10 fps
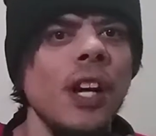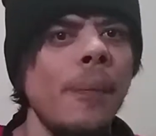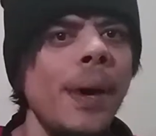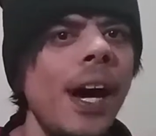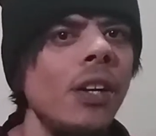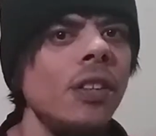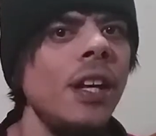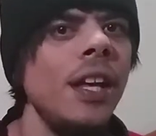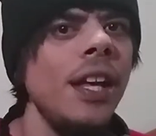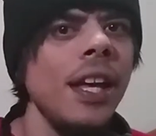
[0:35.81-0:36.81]
come
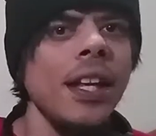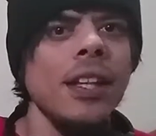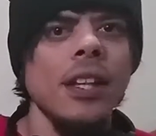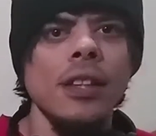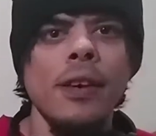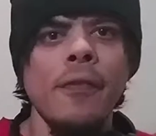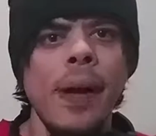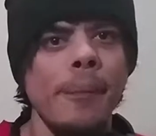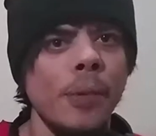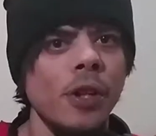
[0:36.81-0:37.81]
out in
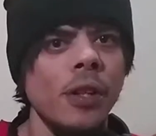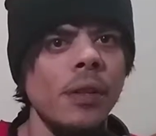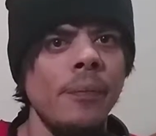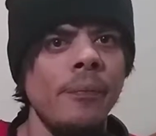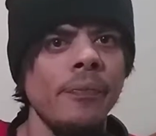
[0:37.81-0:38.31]
November.